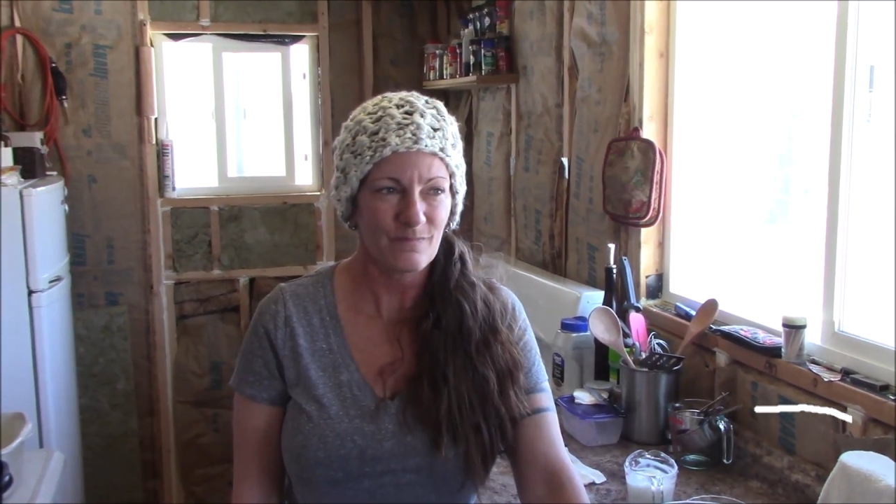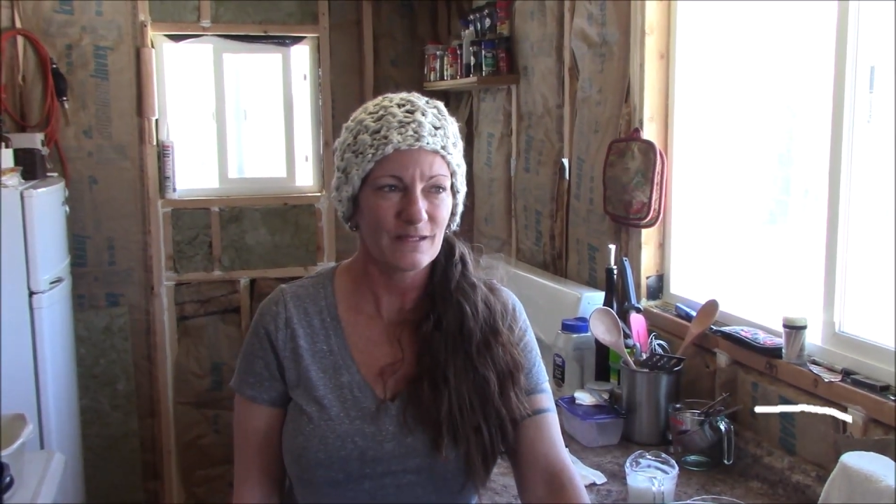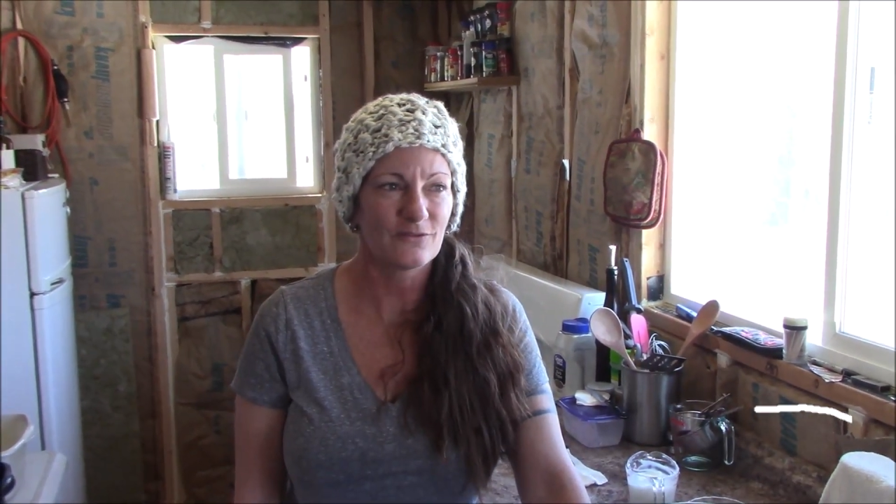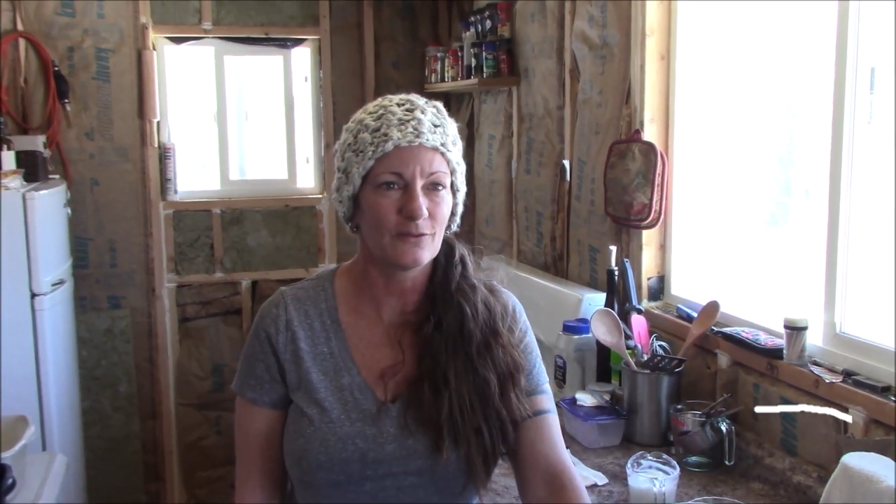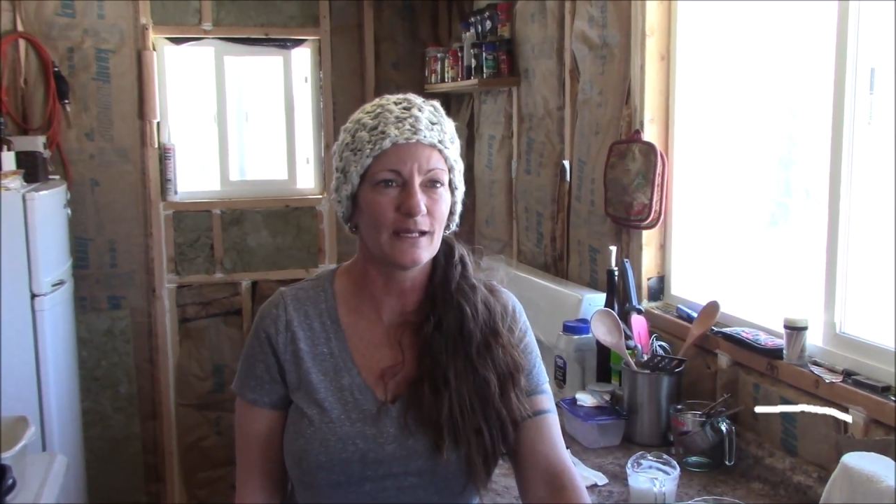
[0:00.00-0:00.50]

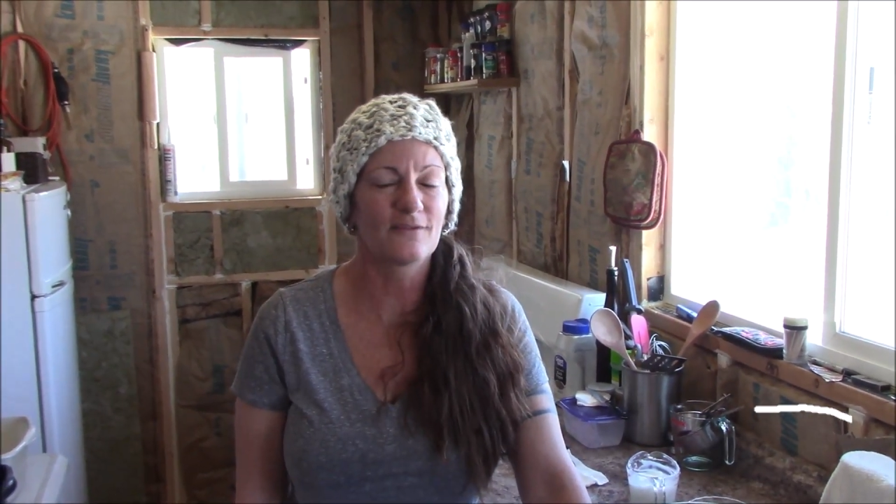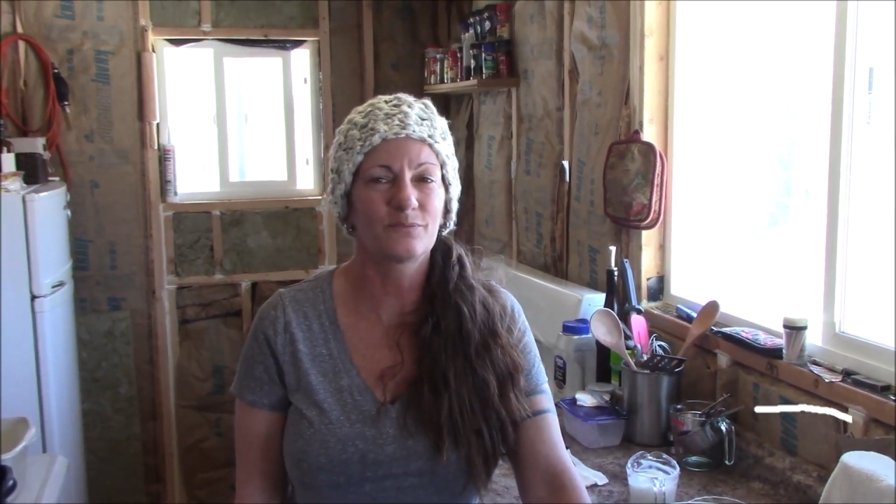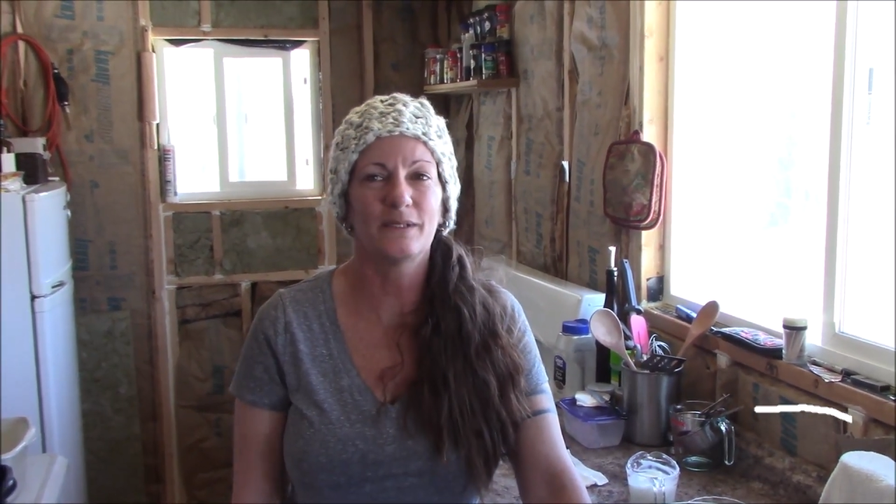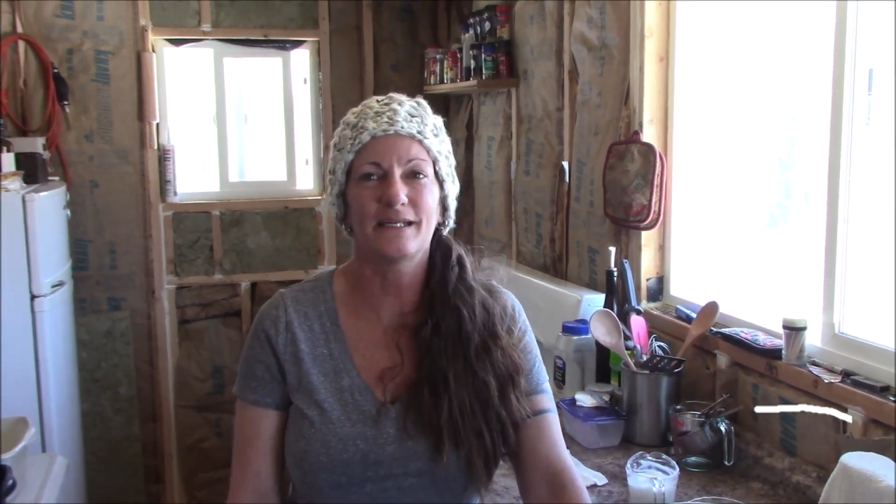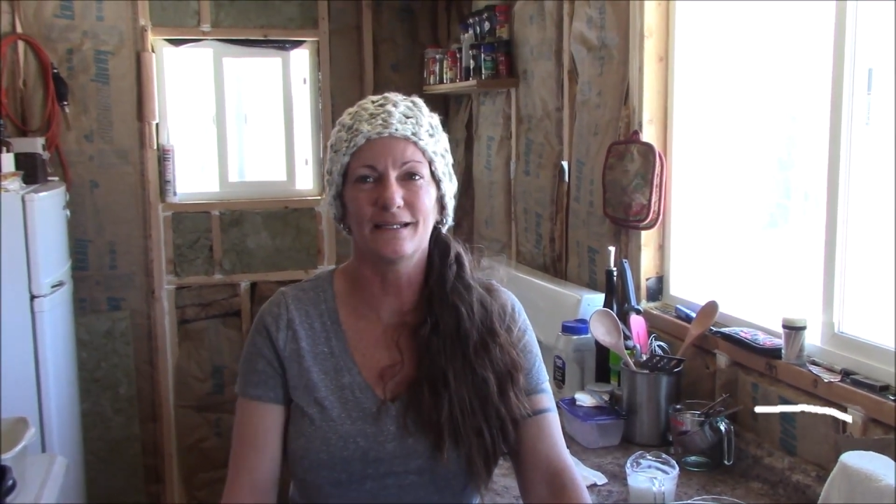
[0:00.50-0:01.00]
So last
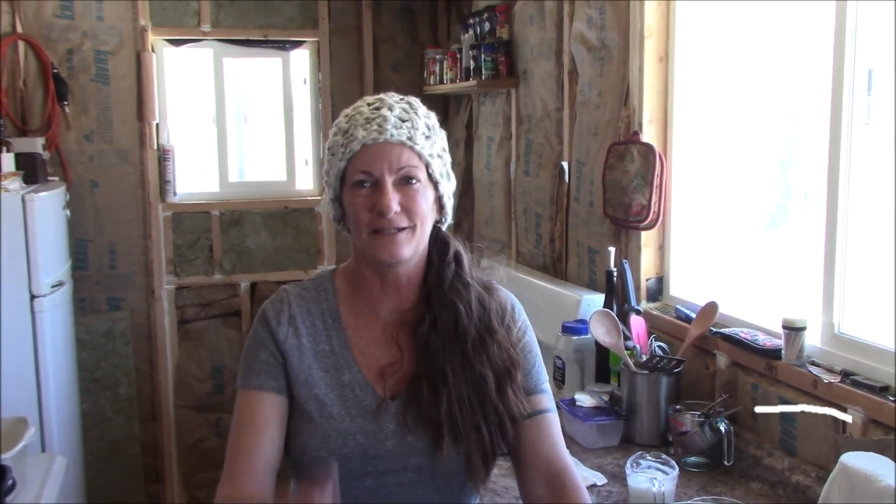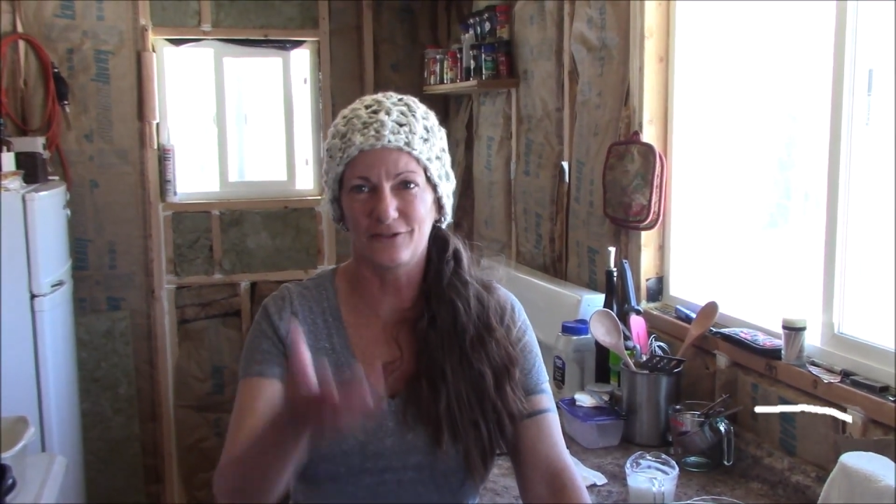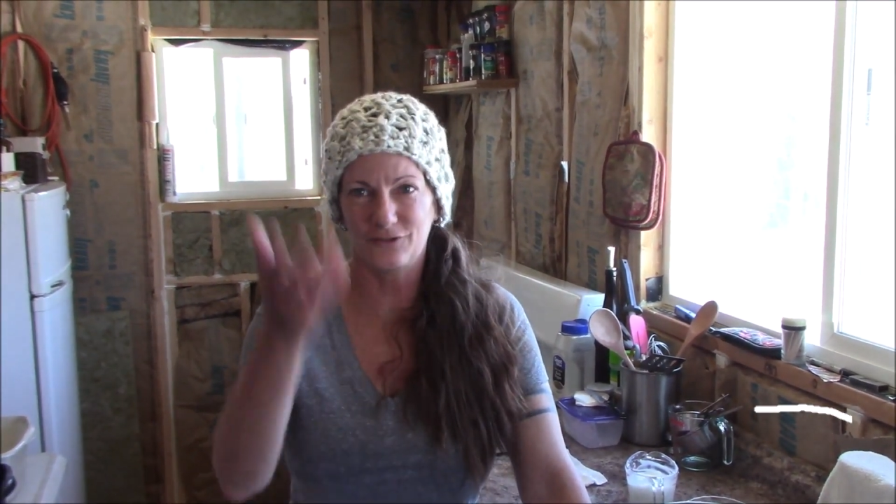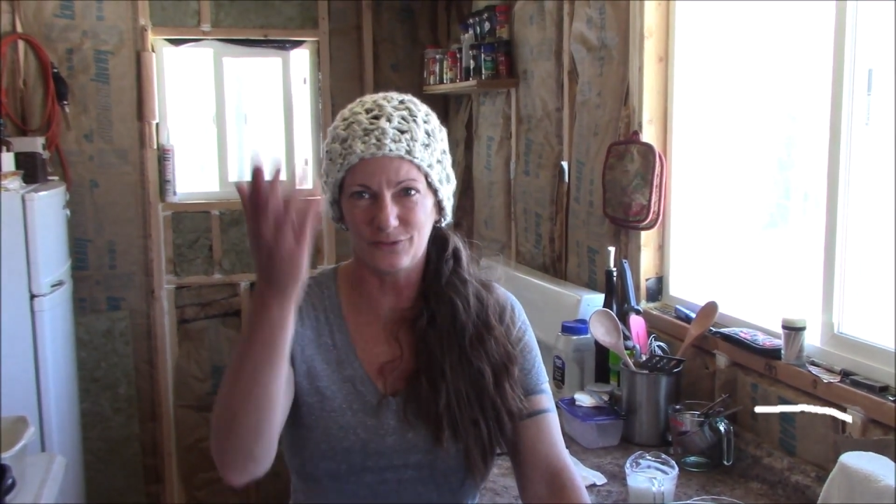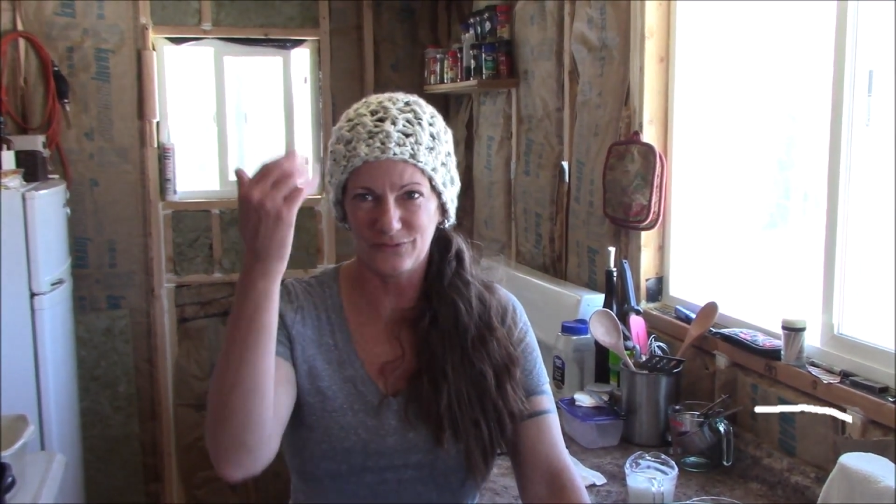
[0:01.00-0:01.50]
weekend, like
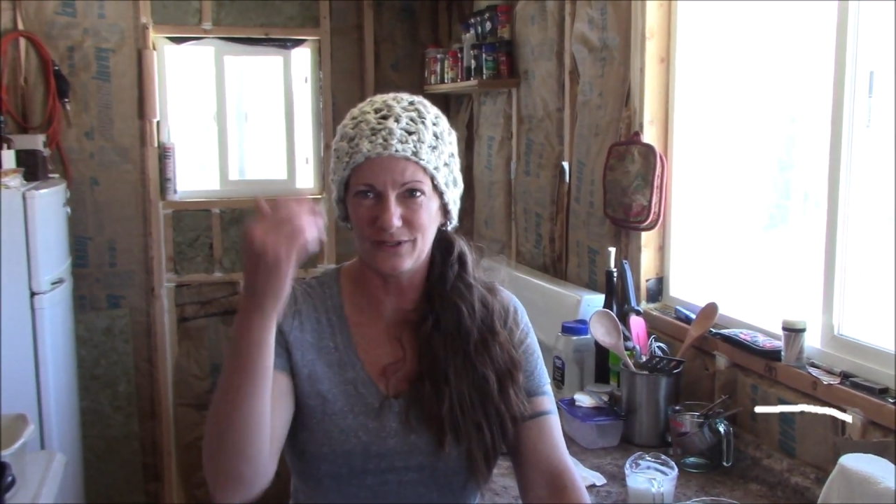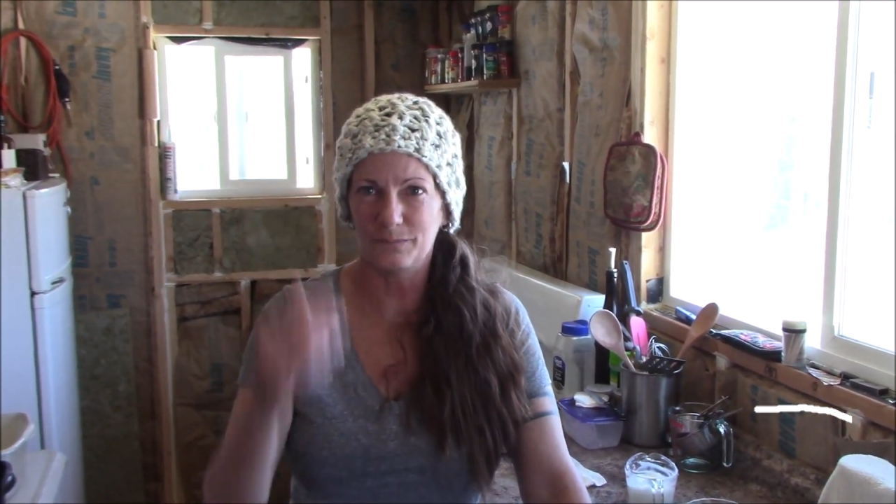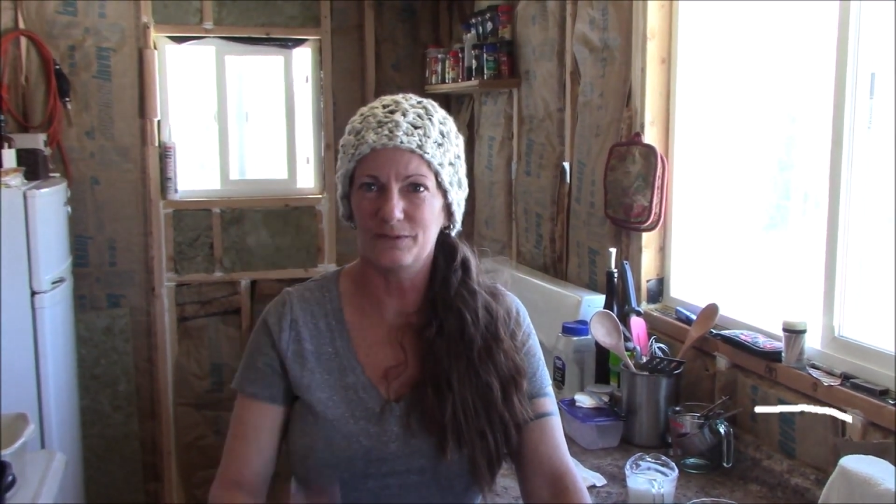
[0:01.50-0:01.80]
Stuart said,